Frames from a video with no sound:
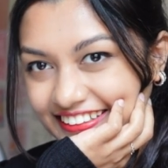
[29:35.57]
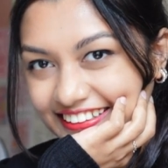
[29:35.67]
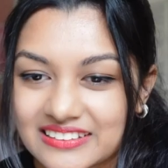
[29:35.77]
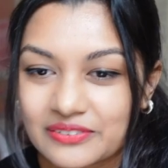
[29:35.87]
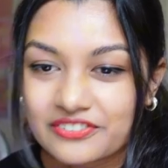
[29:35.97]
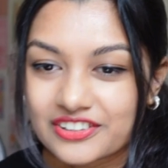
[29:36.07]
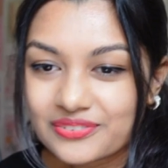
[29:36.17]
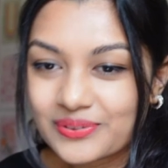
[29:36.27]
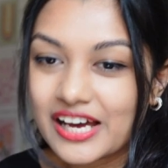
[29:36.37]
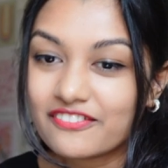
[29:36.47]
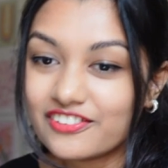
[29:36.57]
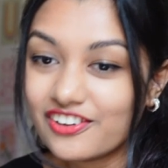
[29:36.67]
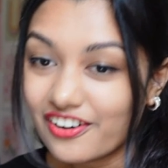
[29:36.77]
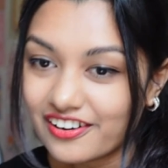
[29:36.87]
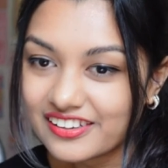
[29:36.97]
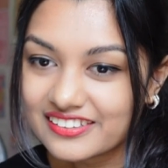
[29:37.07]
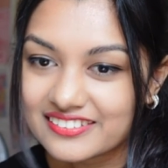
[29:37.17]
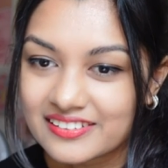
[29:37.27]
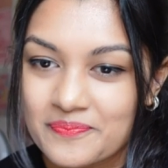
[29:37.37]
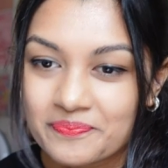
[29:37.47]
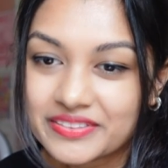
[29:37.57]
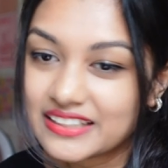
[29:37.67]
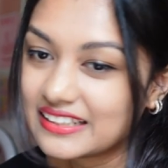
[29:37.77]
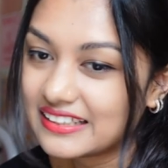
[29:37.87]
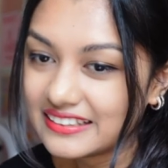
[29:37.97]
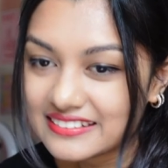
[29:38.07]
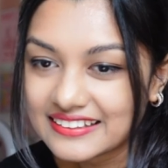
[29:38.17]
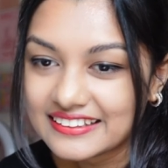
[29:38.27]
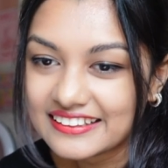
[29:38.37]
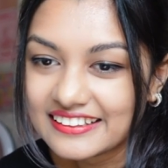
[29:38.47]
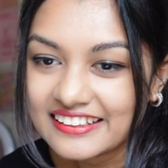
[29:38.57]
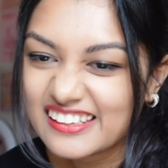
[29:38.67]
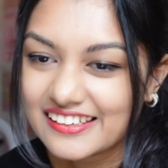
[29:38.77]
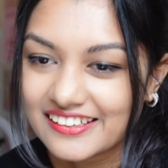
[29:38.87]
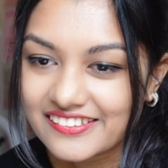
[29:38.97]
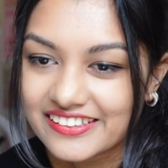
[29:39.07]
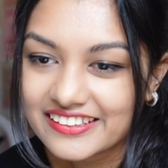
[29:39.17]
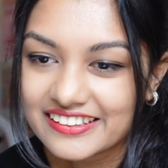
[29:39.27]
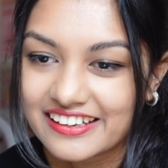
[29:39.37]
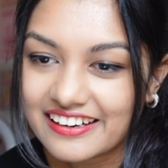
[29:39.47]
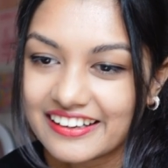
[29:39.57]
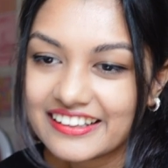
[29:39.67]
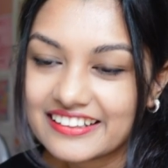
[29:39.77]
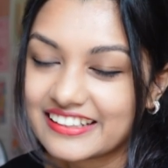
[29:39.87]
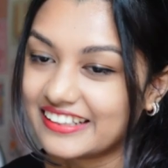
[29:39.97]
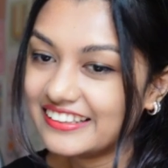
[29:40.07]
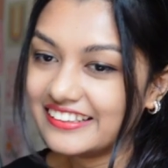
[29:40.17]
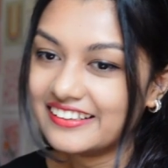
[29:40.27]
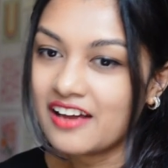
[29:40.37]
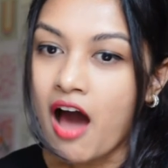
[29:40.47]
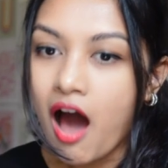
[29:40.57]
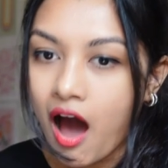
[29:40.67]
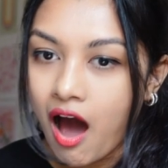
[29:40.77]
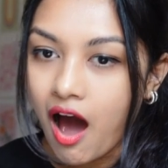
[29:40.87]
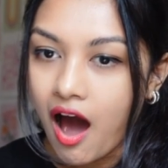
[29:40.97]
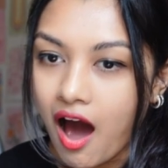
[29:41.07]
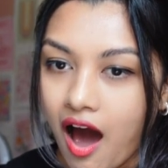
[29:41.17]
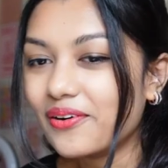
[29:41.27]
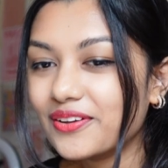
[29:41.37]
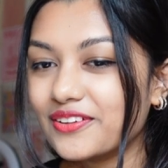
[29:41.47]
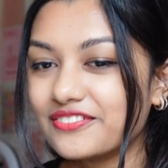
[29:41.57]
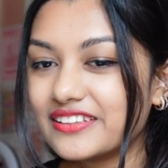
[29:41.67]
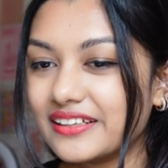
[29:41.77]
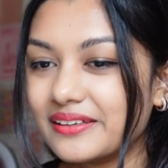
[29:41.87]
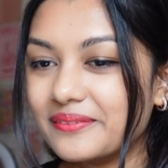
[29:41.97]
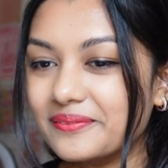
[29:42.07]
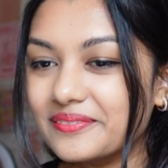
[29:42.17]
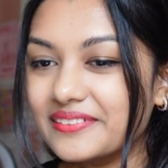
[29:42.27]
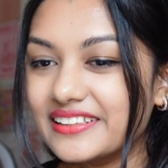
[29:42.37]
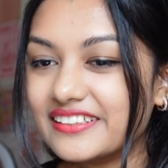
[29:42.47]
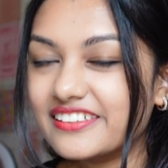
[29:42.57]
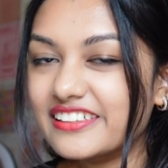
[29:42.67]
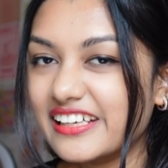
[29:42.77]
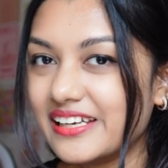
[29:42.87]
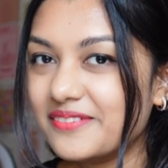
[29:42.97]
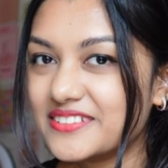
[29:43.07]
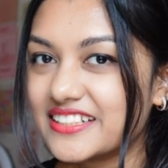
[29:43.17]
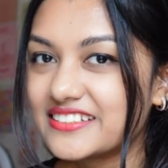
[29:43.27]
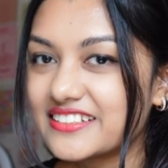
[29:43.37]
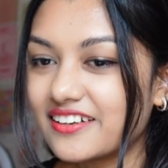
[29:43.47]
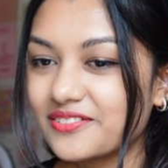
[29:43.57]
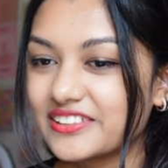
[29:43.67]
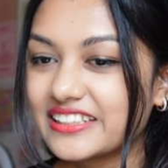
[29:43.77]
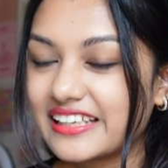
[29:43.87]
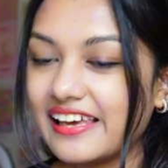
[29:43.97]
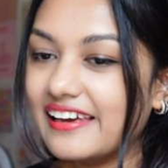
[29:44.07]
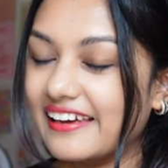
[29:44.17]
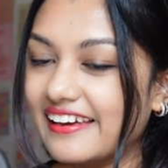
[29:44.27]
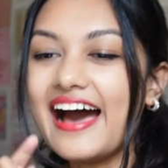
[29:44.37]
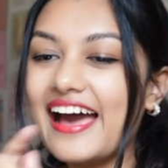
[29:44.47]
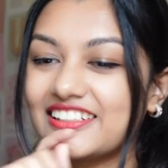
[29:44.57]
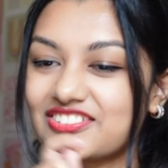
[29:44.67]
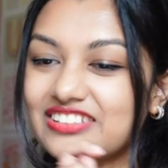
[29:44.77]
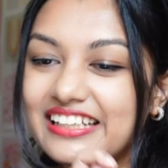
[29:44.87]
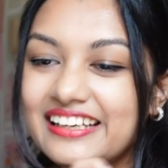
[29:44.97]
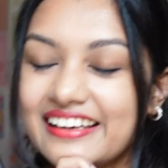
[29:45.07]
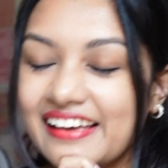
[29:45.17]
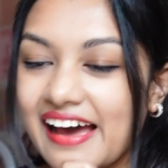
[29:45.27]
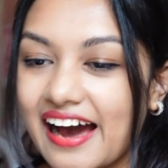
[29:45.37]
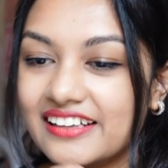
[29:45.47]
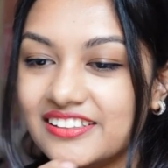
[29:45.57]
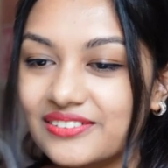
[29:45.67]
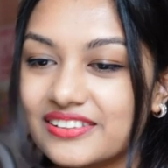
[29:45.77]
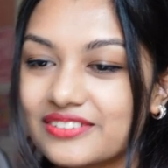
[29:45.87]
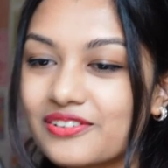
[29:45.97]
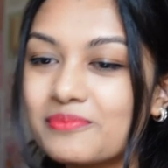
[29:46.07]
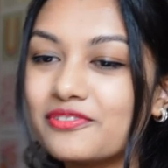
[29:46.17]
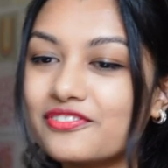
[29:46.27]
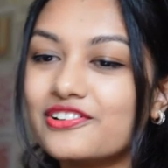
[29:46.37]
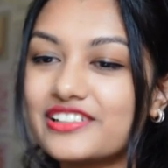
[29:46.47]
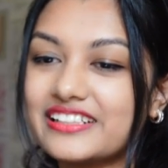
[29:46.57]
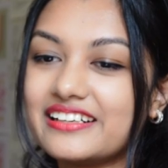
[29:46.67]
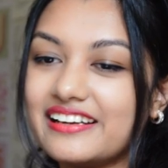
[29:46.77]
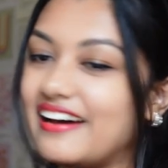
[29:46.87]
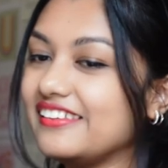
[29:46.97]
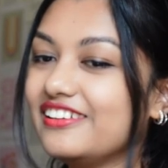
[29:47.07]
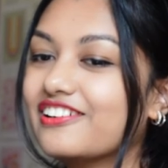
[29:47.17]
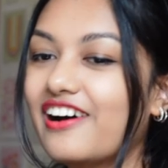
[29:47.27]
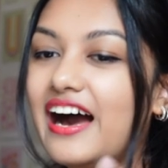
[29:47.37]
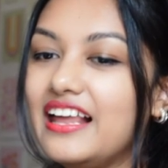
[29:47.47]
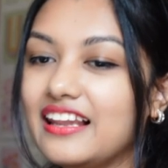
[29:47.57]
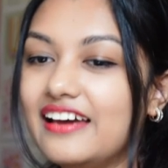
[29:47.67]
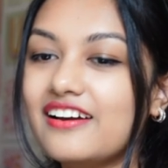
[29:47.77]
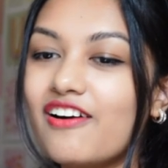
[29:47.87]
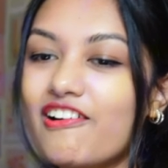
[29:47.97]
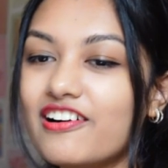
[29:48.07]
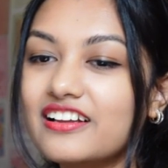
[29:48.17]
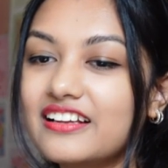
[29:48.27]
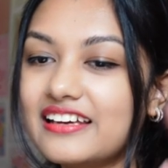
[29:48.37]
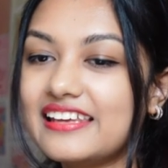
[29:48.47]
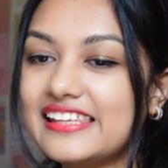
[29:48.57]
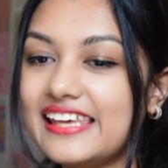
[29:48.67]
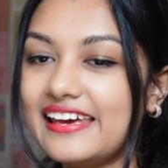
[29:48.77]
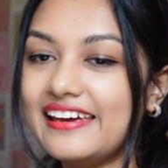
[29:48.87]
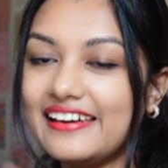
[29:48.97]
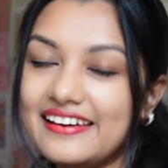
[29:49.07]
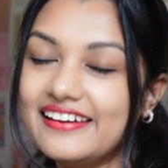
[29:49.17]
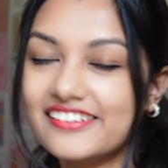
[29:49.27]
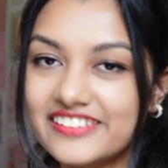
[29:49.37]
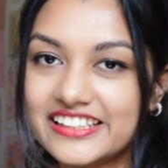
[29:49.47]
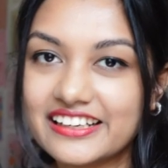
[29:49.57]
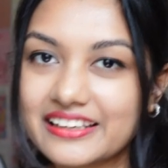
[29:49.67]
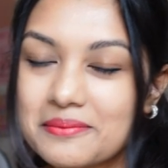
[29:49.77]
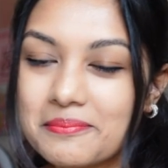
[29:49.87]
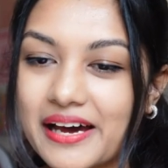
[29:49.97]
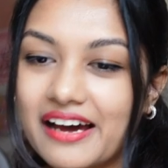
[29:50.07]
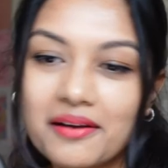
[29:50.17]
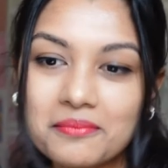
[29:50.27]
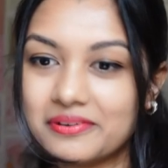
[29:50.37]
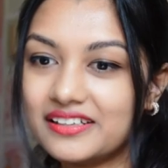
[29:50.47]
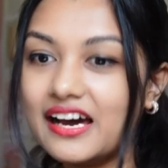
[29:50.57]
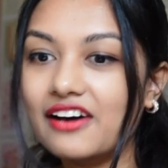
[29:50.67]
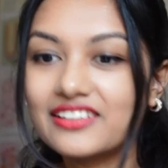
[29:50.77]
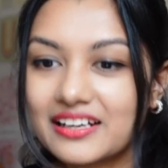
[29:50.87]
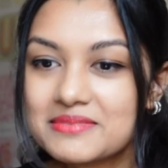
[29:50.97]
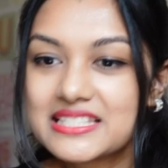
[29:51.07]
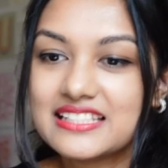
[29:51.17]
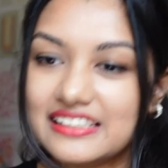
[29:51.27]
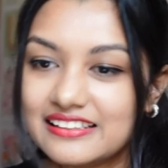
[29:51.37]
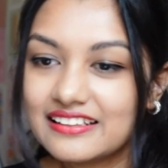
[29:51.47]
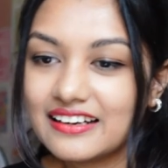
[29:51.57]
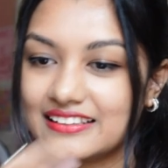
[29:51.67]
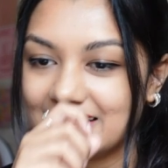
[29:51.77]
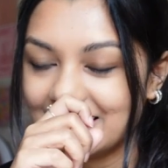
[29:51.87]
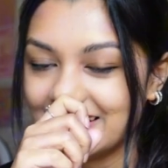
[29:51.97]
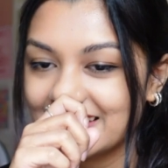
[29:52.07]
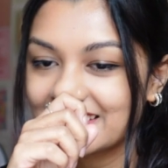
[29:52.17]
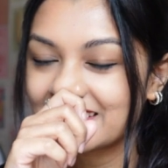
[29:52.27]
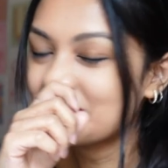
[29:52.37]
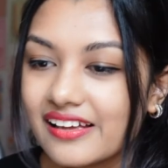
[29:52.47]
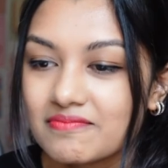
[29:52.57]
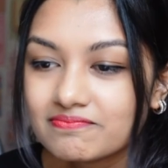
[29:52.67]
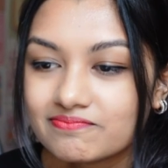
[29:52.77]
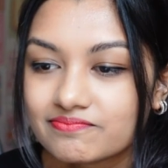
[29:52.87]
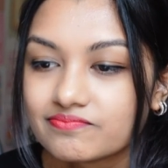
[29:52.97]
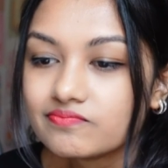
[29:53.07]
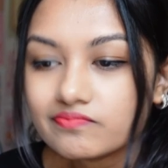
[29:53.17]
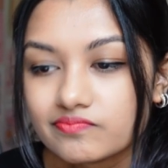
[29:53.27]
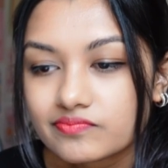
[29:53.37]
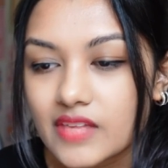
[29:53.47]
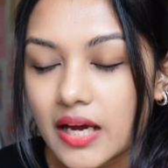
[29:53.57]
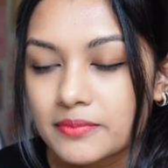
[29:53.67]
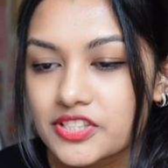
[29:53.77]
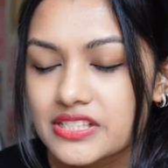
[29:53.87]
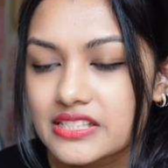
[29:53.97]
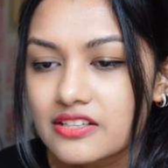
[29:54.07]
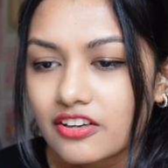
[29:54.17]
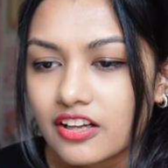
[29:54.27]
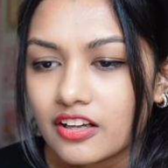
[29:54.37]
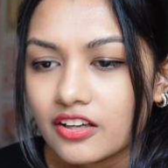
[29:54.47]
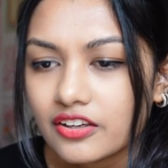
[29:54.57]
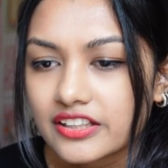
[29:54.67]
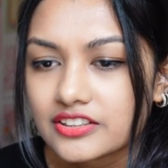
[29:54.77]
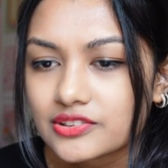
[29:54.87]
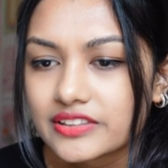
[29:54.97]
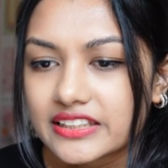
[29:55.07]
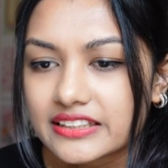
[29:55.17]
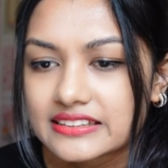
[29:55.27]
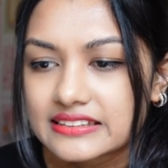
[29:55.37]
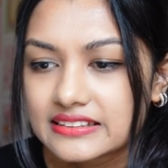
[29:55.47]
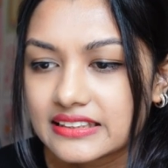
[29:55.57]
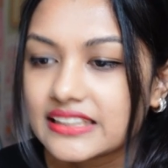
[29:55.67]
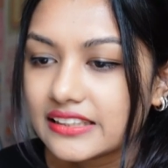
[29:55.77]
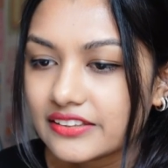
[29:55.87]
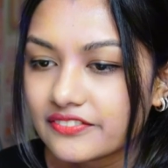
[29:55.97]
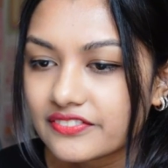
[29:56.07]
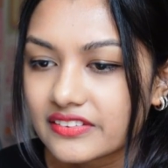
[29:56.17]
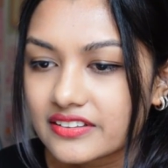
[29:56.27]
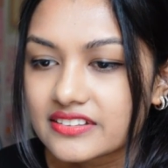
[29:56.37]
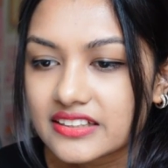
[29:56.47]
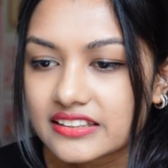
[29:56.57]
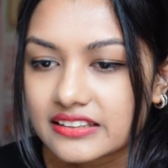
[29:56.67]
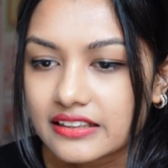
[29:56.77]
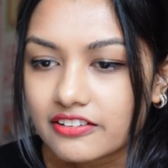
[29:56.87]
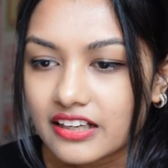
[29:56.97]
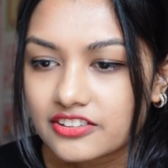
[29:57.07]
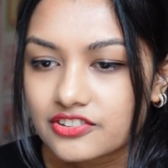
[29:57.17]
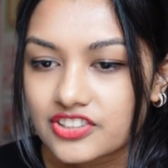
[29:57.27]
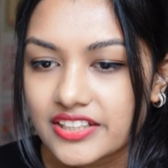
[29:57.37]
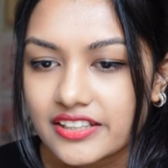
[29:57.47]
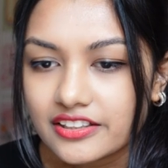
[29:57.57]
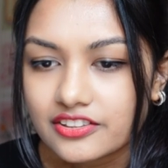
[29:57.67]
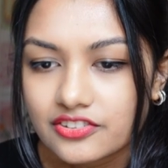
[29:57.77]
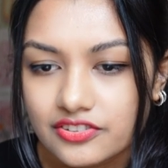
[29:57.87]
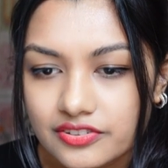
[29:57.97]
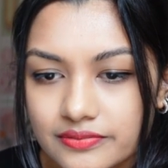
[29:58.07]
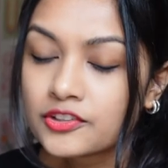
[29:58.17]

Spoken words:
So first we have Knox, then Kingsley, Kirill, Kyle, and Killian. All of them, their names, they start with K. Actually, I knew this from before that, you know, I like all K Rina Kent man, but now that I'm seeing it like this, I'm just gonna look into it and see if there's anything I would like to change.